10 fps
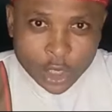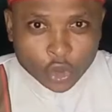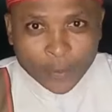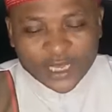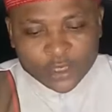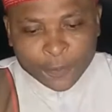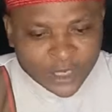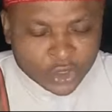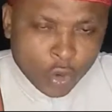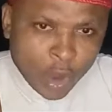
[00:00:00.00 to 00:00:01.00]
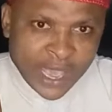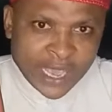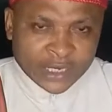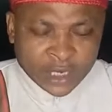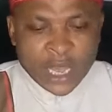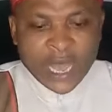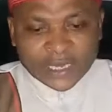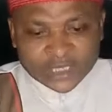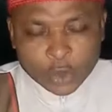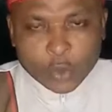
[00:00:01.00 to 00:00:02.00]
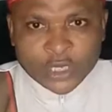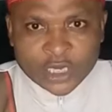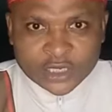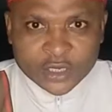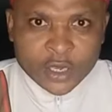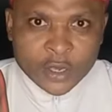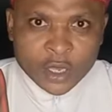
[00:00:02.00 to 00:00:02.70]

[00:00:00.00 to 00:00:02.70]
So, Maz, please go ahead and deal with this